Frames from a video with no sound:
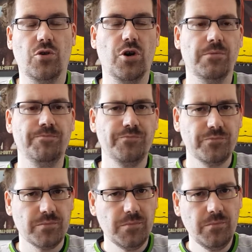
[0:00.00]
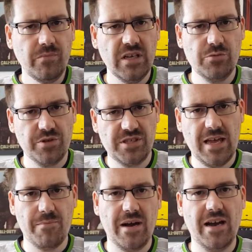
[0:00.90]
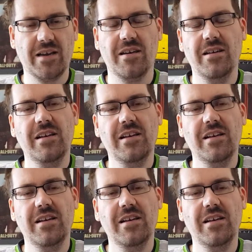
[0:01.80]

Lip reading: on. So let's step back.